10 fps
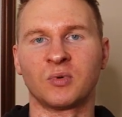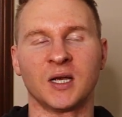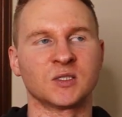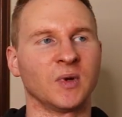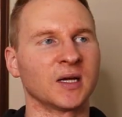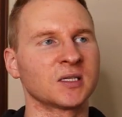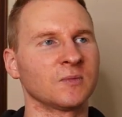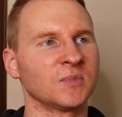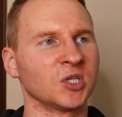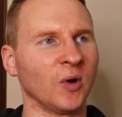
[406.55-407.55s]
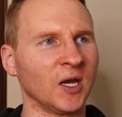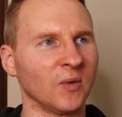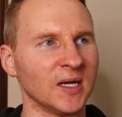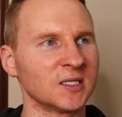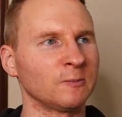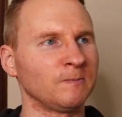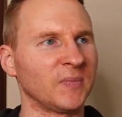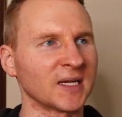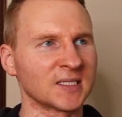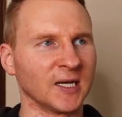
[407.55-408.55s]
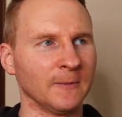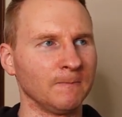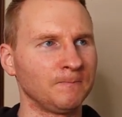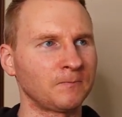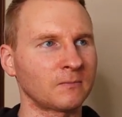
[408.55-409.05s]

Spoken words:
prospects. So anyways, next step